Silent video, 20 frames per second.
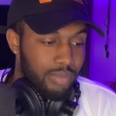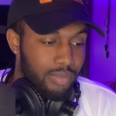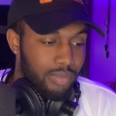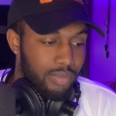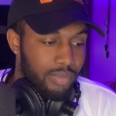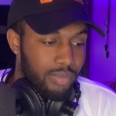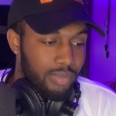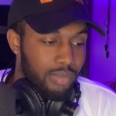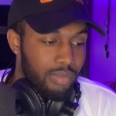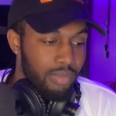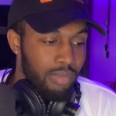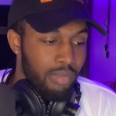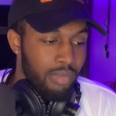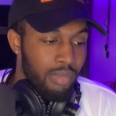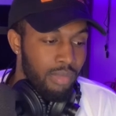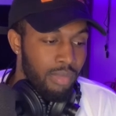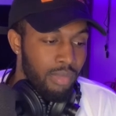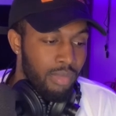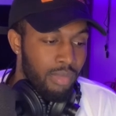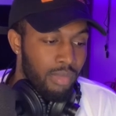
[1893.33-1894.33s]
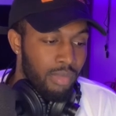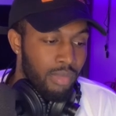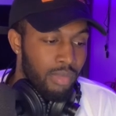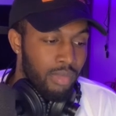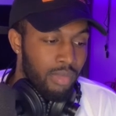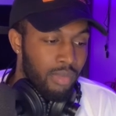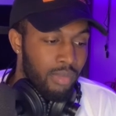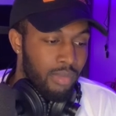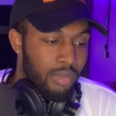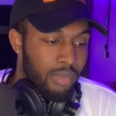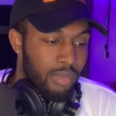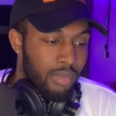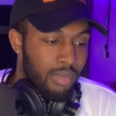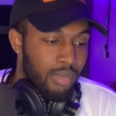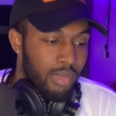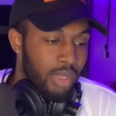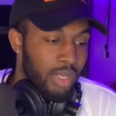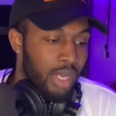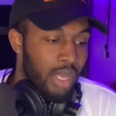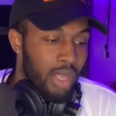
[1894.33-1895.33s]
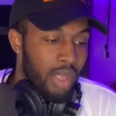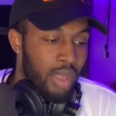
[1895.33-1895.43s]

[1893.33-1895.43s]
Nothing is said.